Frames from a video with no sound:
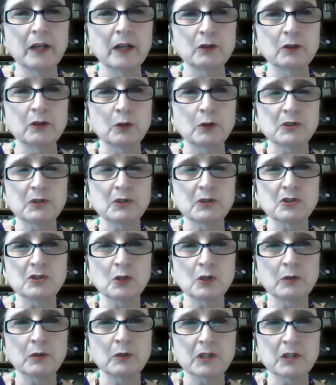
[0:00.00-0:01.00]
You know, it's as
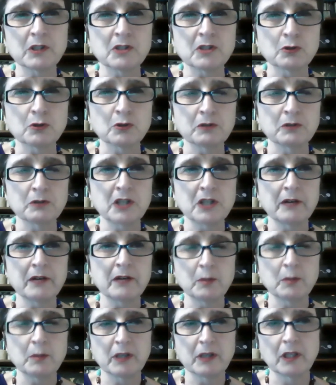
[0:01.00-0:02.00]
though there's this sort of
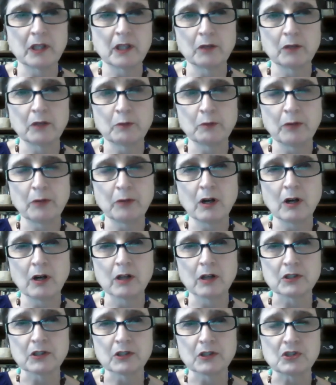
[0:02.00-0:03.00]
cherry picking of the
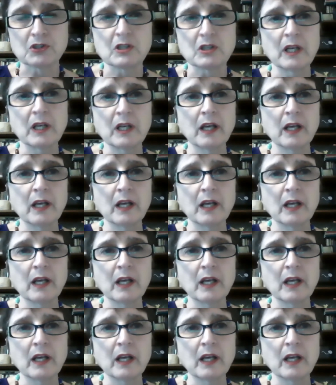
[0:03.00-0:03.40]
past,